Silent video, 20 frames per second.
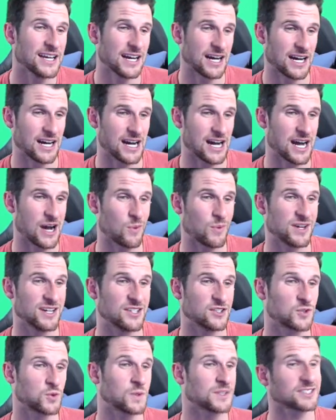Uh, we
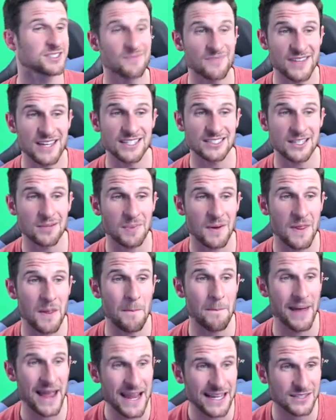switched some things up on the
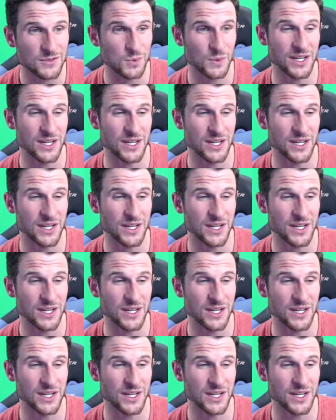base.